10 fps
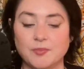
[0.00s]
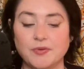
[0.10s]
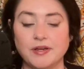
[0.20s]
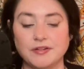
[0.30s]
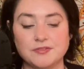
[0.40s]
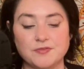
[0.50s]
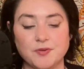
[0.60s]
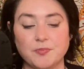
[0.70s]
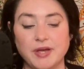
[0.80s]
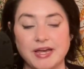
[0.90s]
Prayers
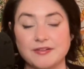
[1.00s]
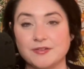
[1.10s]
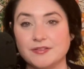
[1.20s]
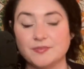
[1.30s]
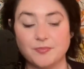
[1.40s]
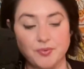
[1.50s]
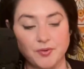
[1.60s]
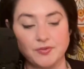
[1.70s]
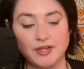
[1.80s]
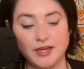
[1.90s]
for Battle,
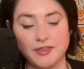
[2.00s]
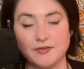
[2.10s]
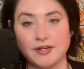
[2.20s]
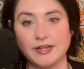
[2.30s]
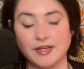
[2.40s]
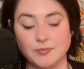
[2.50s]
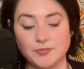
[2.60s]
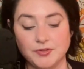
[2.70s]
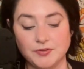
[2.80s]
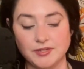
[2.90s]
Bone Gathering, and
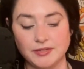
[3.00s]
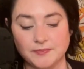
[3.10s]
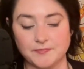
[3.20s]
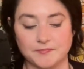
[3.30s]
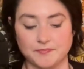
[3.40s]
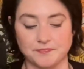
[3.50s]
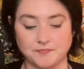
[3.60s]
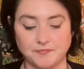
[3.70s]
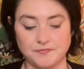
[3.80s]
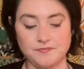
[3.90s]
Beauty.
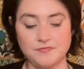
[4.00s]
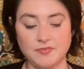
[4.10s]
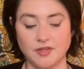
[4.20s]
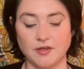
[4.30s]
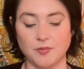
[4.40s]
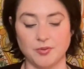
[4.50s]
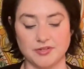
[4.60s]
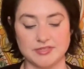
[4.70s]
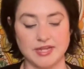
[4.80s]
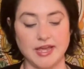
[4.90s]

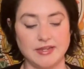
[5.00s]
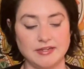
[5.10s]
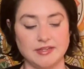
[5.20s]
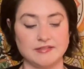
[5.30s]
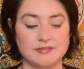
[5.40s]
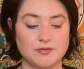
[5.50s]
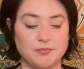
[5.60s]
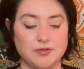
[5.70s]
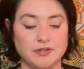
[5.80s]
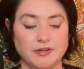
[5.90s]
Book 10 is the
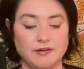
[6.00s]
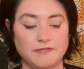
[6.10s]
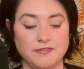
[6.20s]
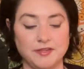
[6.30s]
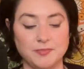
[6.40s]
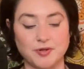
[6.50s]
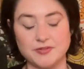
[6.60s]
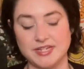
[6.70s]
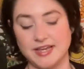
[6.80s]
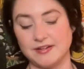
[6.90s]
Book of the
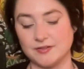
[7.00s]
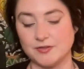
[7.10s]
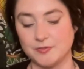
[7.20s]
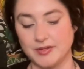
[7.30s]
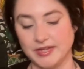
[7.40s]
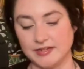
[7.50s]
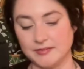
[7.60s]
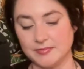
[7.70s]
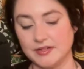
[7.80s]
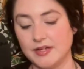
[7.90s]
Botanical
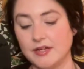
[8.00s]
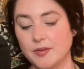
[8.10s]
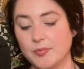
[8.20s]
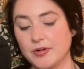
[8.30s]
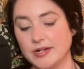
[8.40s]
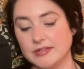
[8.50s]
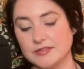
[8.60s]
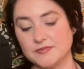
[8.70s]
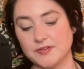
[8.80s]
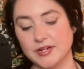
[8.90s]
Babe,
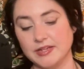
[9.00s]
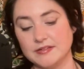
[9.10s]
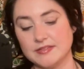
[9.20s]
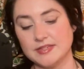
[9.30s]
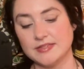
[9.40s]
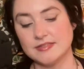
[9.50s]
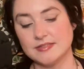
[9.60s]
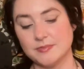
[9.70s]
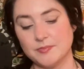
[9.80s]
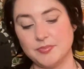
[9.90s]
Prayers for
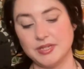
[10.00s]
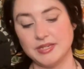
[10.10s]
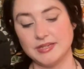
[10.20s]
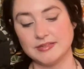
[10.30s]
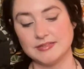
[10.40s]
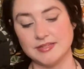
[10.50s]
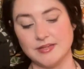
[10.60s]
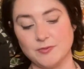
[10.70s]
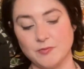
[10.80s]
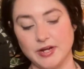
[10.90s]
Innocence, Beings,
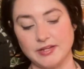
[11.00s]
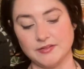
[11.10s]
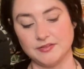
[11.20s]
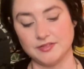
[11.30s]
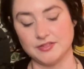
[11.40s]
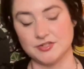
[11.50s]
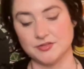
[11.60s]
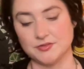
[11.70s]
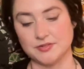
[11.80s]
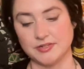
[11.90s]
and Wild
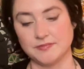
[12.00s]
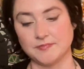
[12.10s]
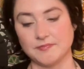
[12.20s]
Children.